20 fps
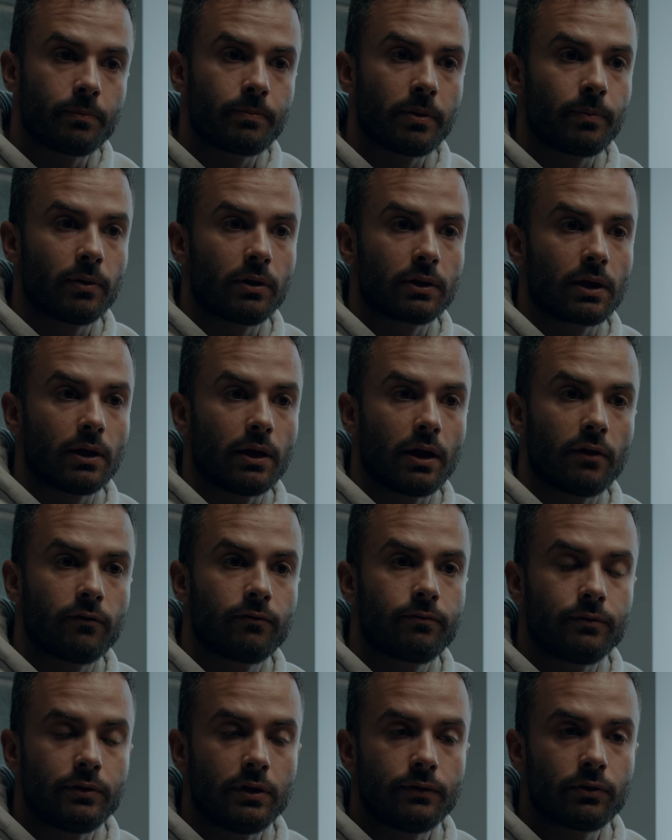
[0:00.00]
people can
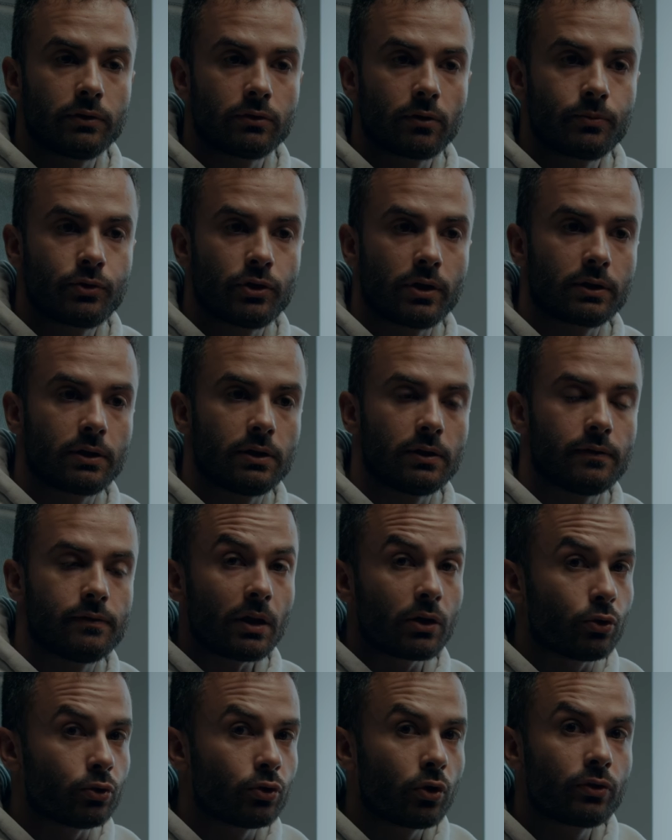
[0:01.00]
have different objectives.
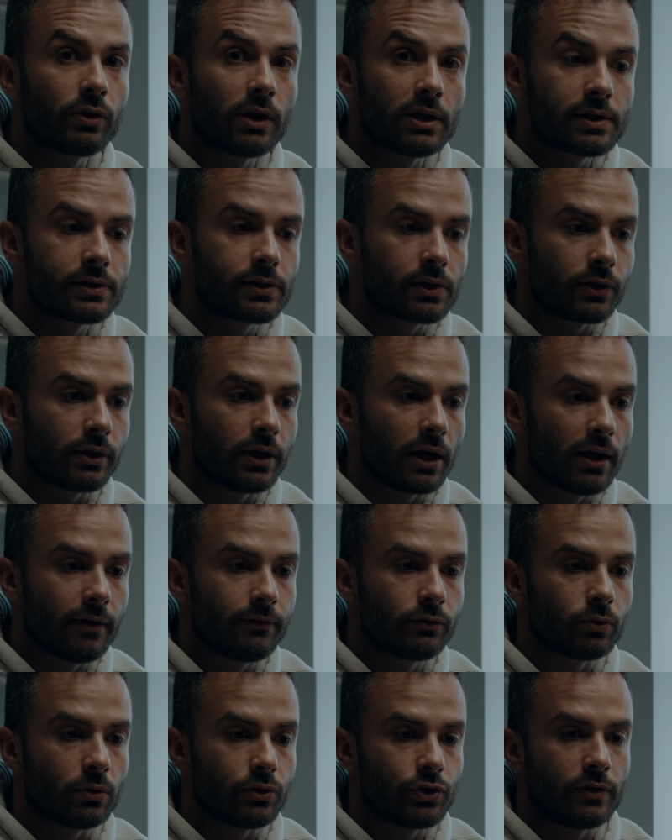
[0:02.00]
You don't necessarily
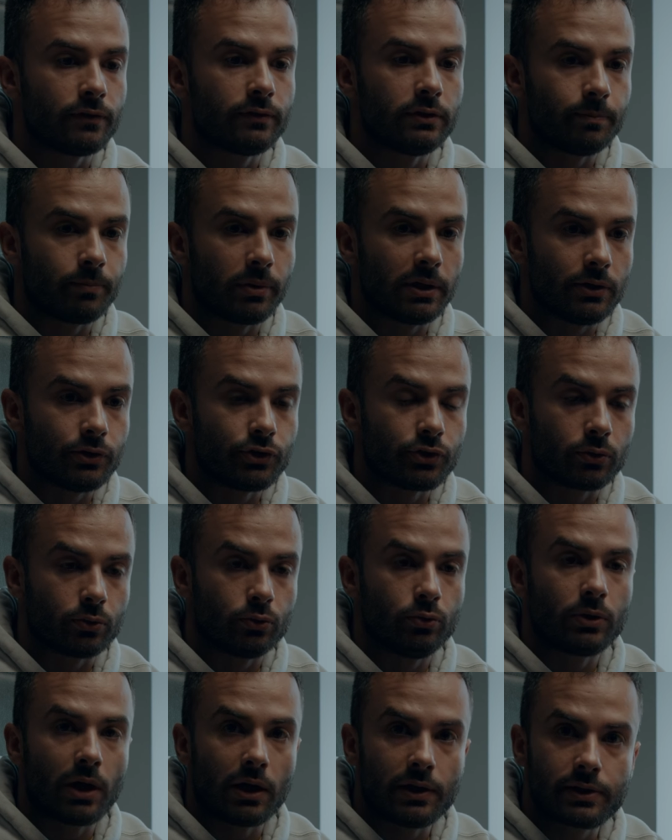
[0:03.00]
have to achieve the planche to
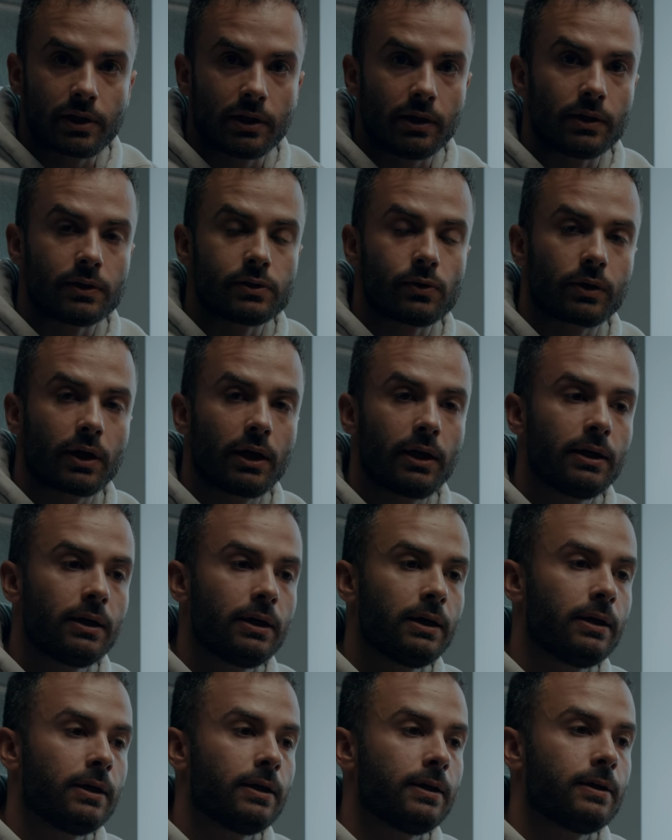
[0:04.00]
do calisthenics, okay?
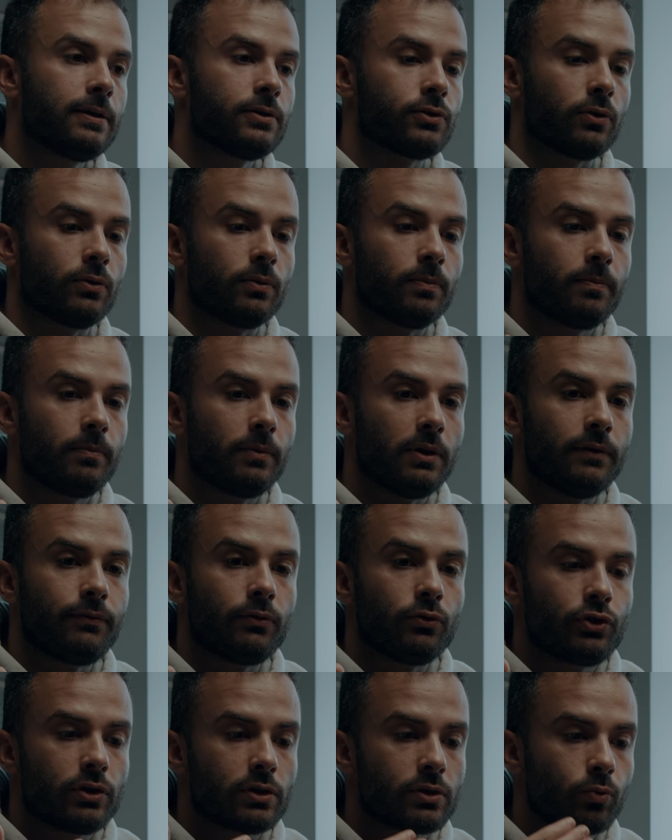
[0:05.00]
So if
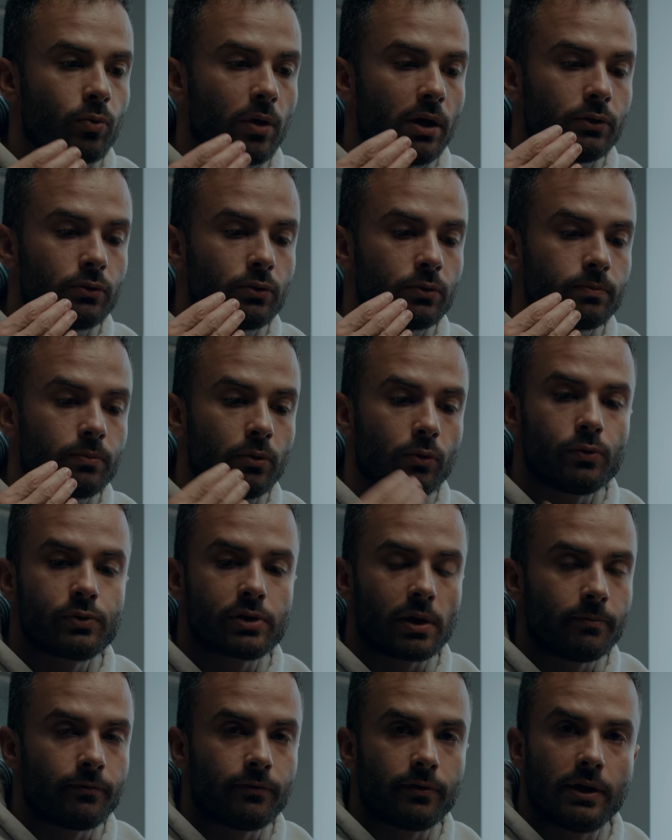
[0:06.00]
you just want to lose
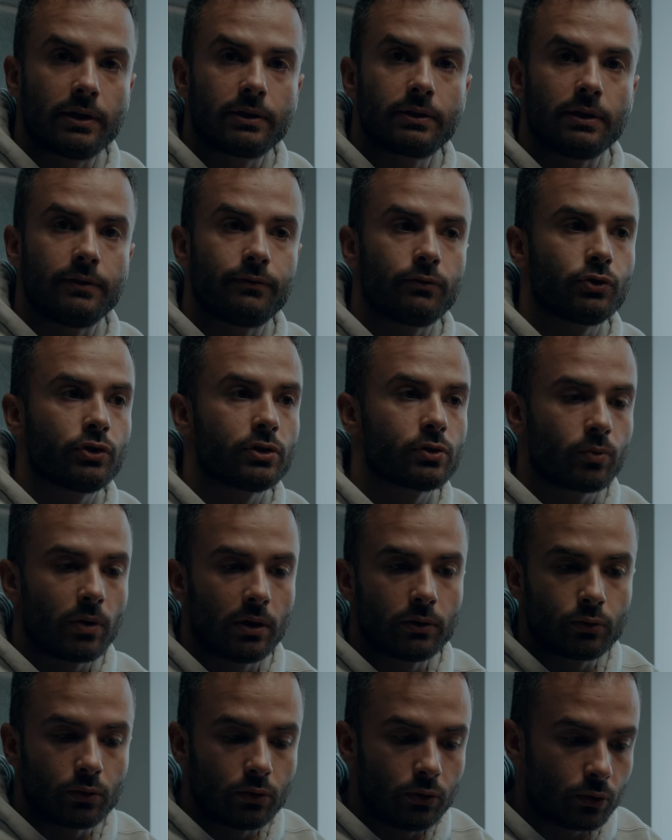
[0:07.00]
some fat, if you just
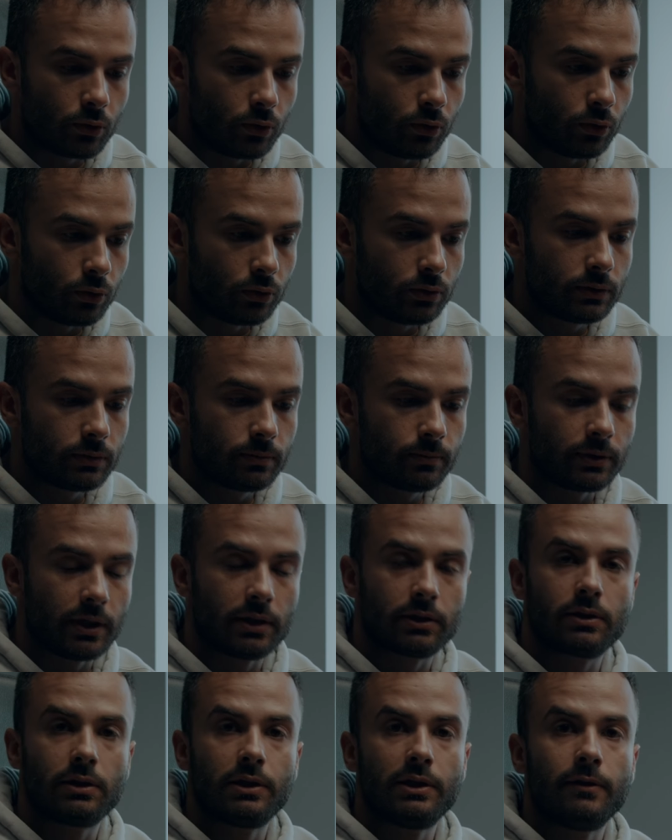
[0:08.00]
want to look good,
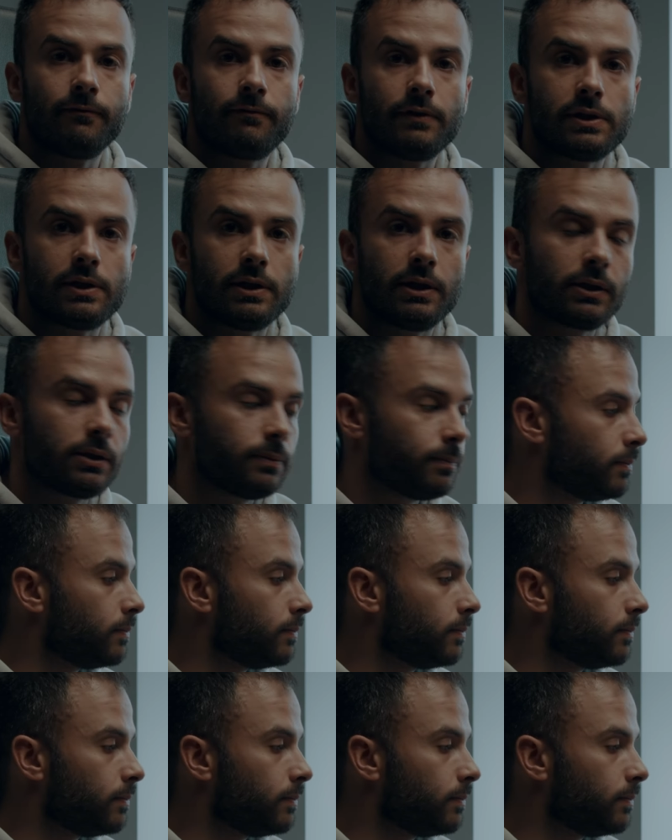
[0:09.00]
get a lean physique,